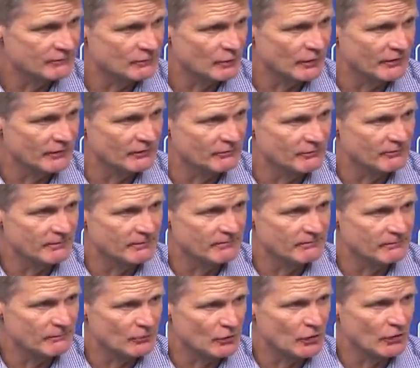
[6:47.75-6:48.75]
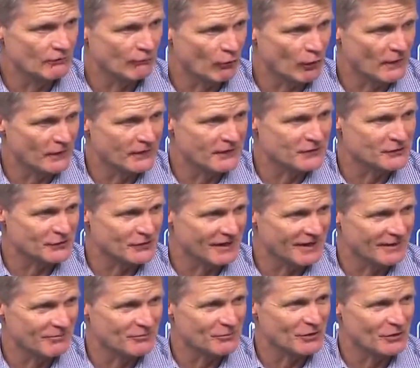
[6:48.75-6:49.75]
we could have won this
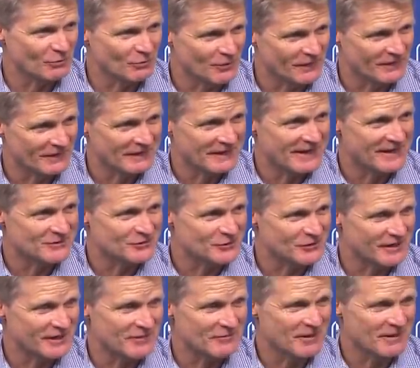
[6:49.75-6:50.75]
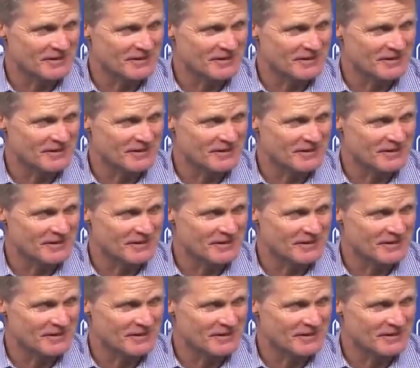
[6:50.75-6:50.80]
game, could have won the last game.